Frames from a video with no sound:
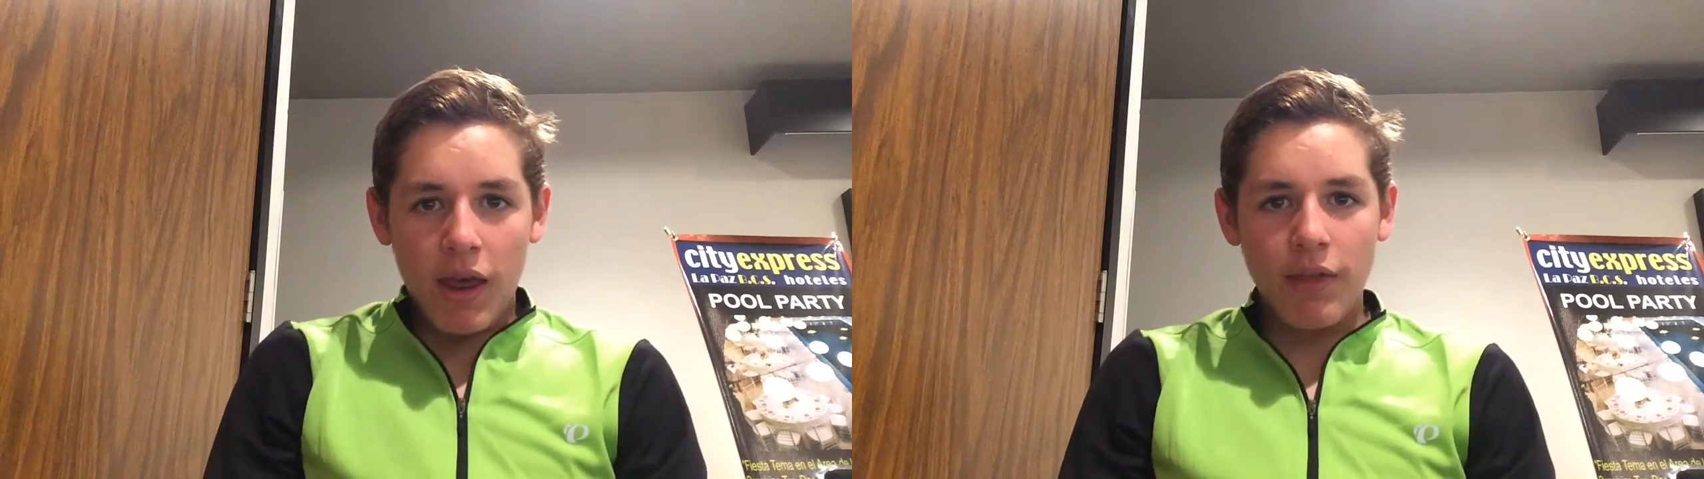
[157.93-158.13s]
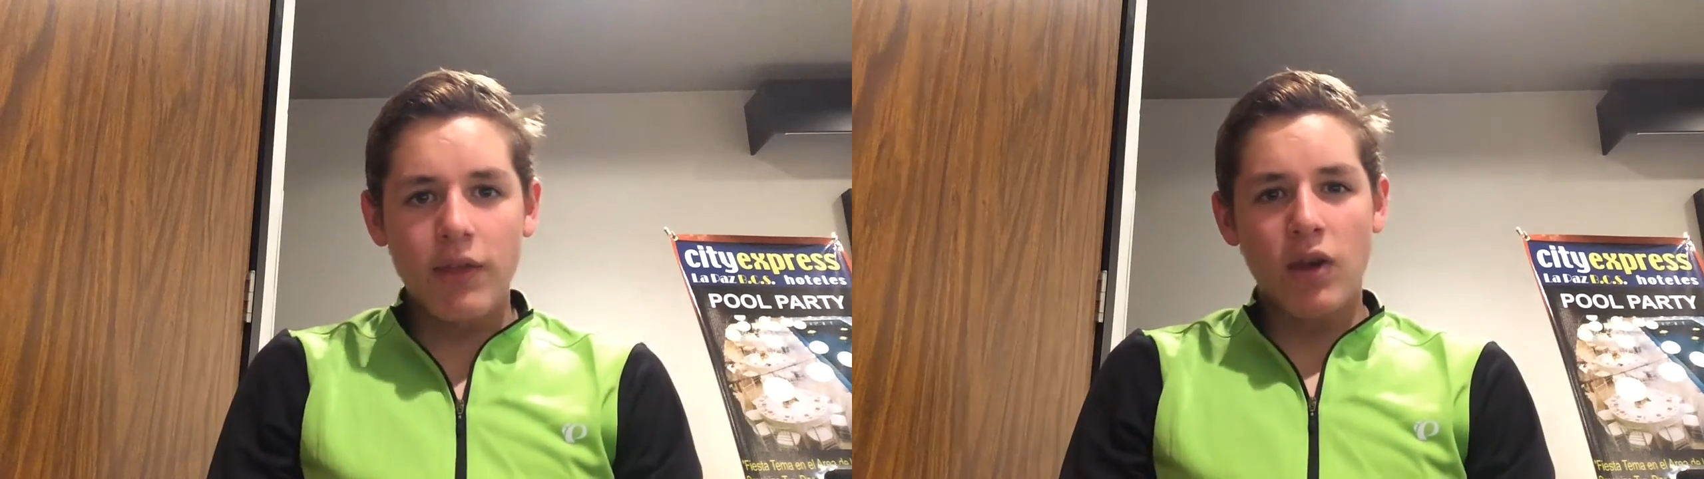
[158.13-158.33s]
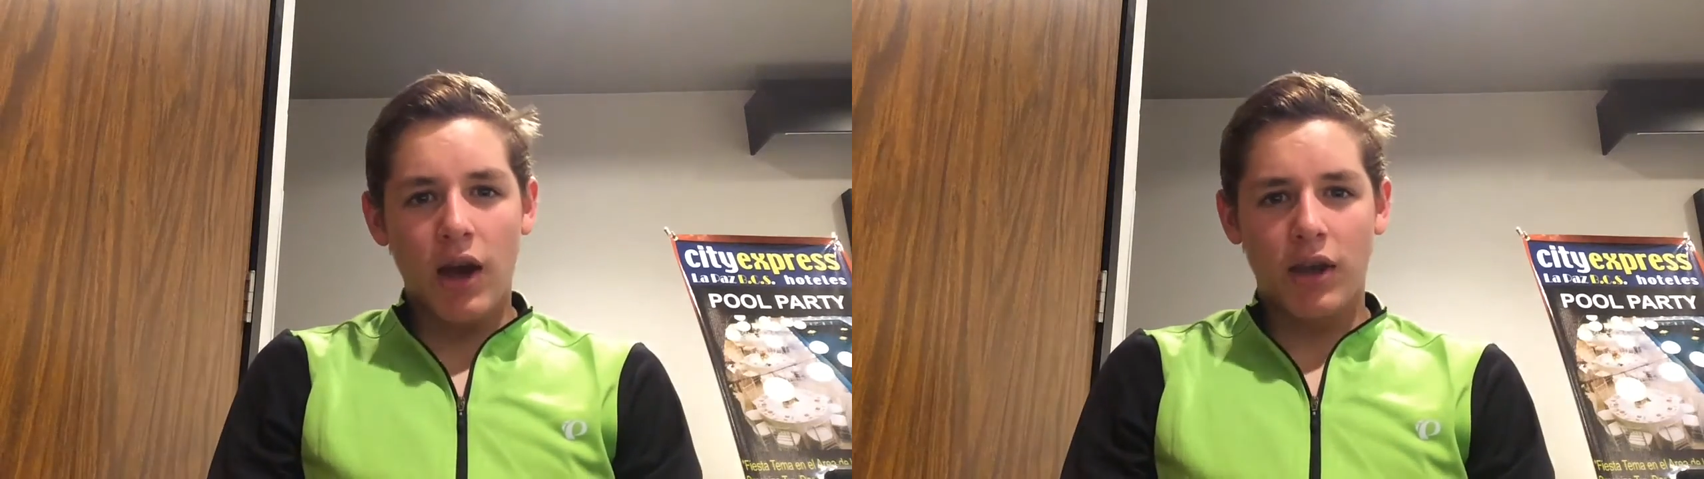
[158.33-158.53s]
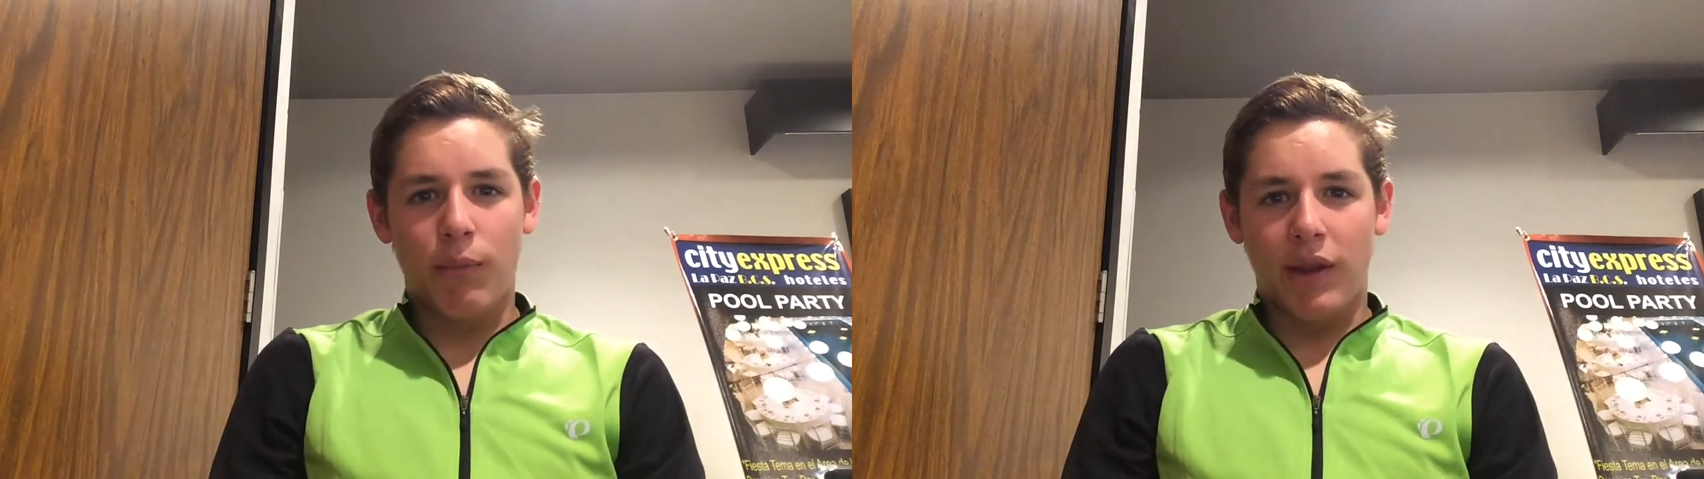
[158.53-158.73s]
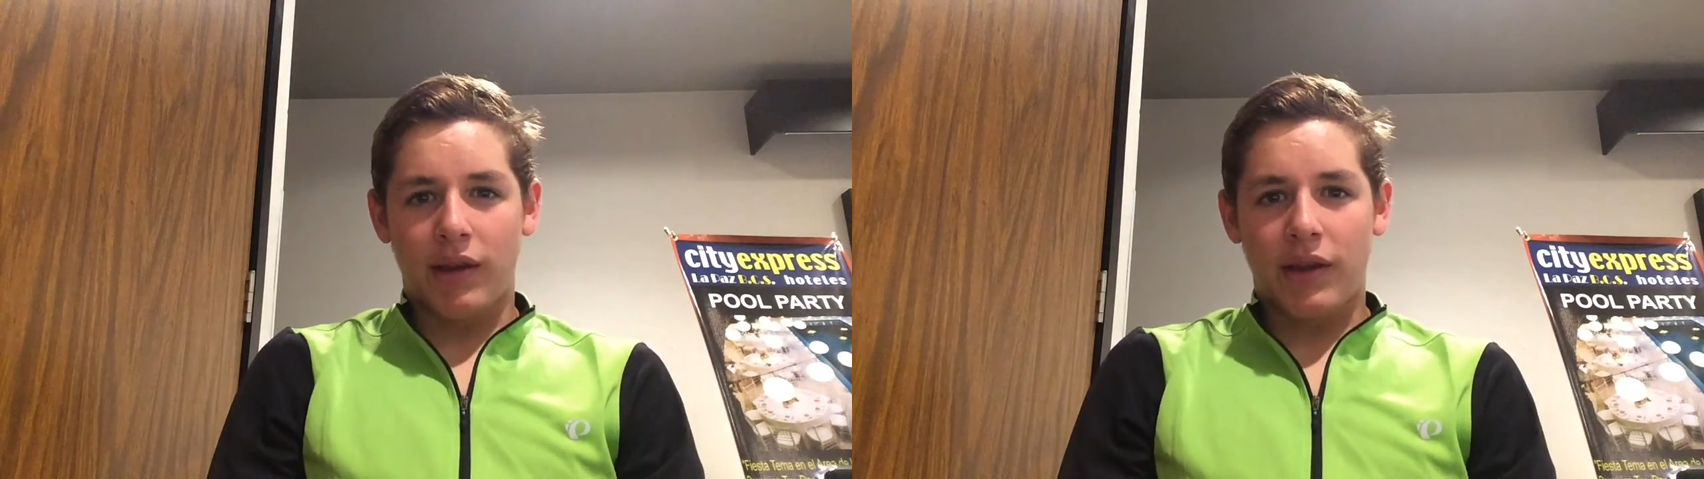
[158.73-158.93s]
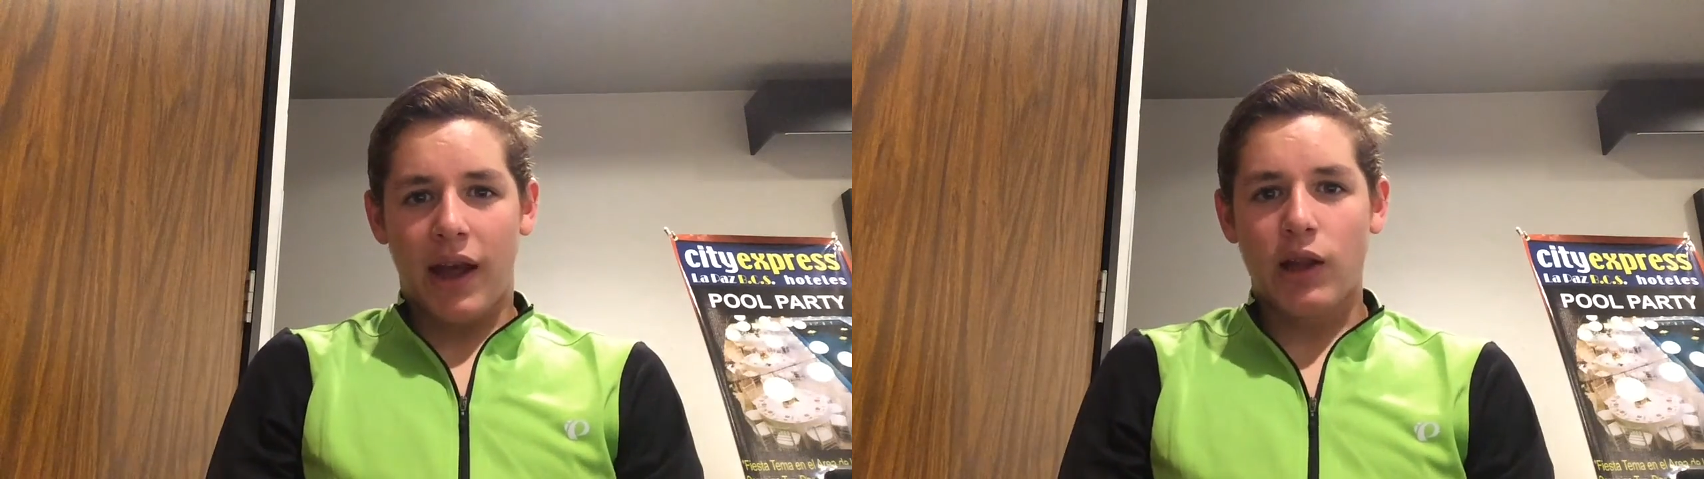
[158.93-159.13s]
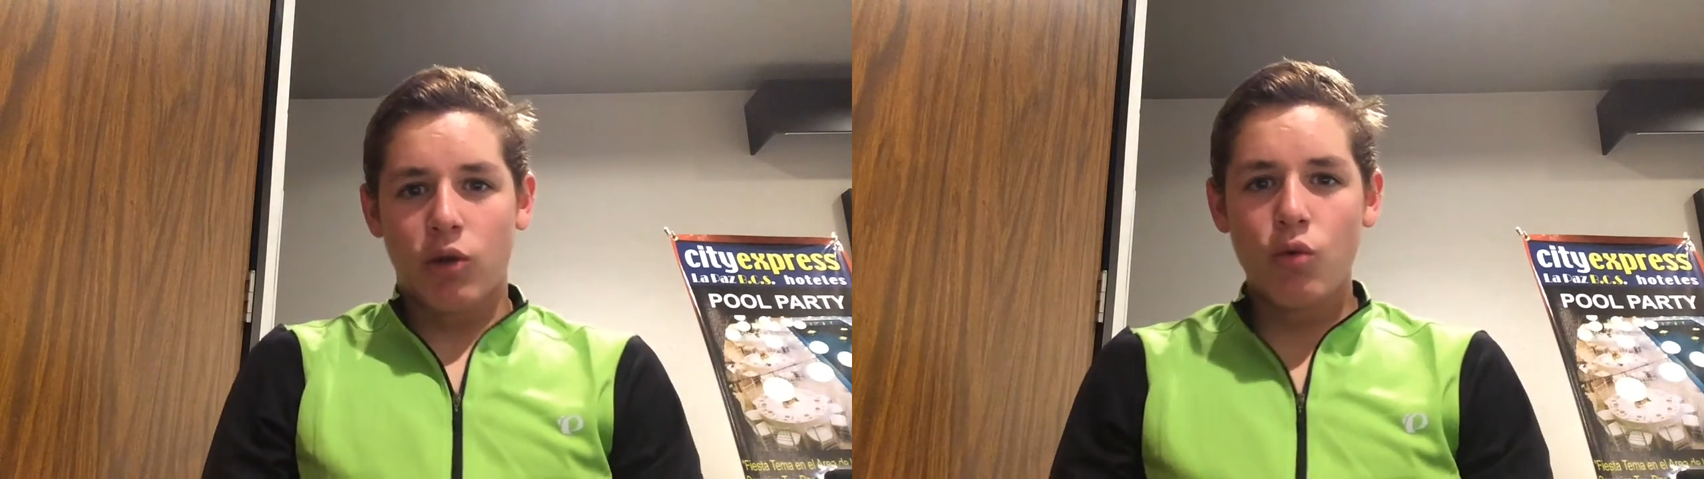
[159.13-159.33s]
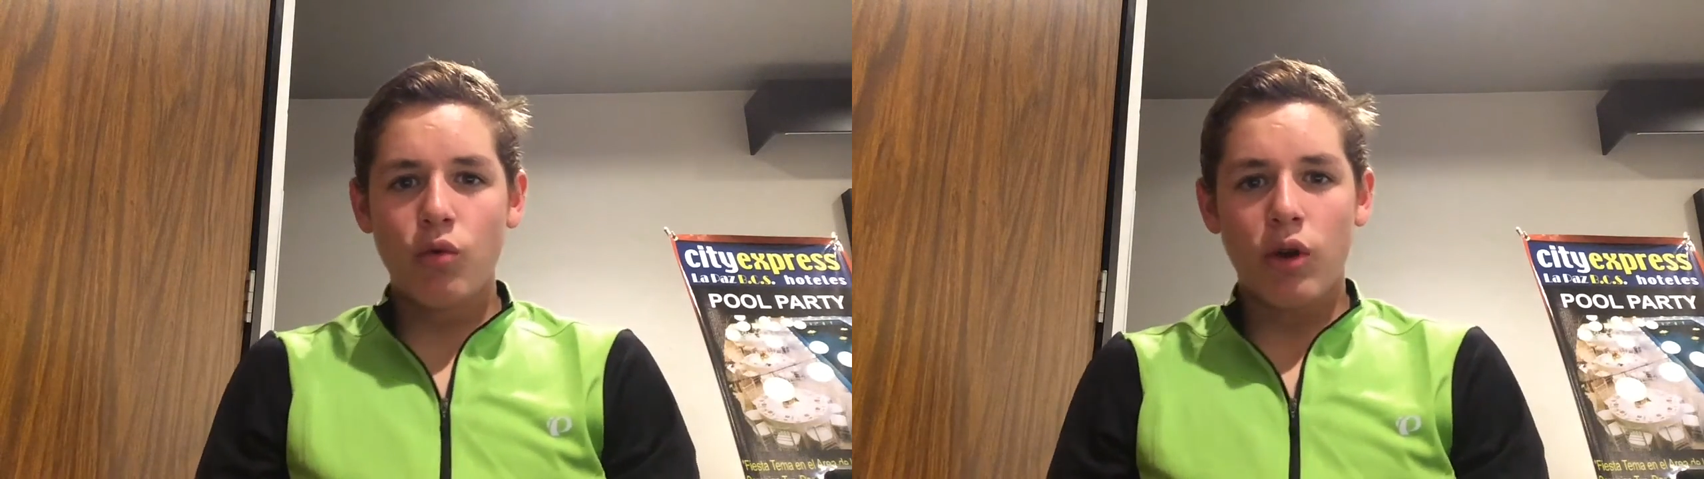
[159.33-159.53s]
In the document,
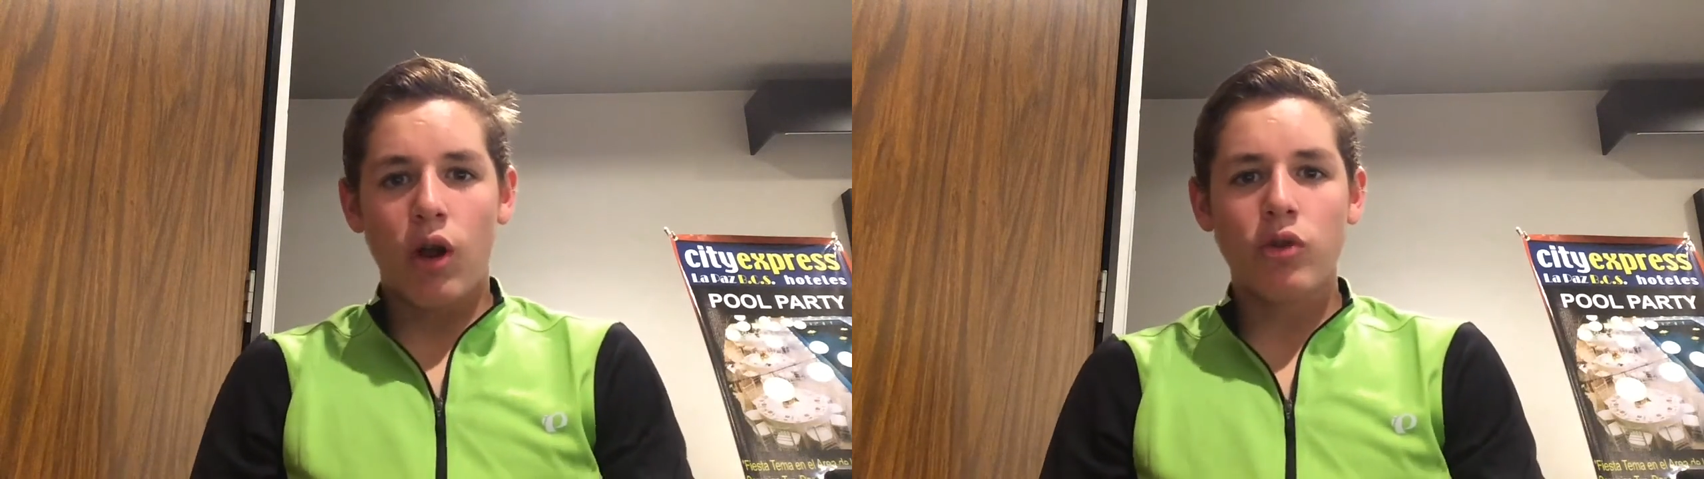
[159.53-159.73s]
Calhoun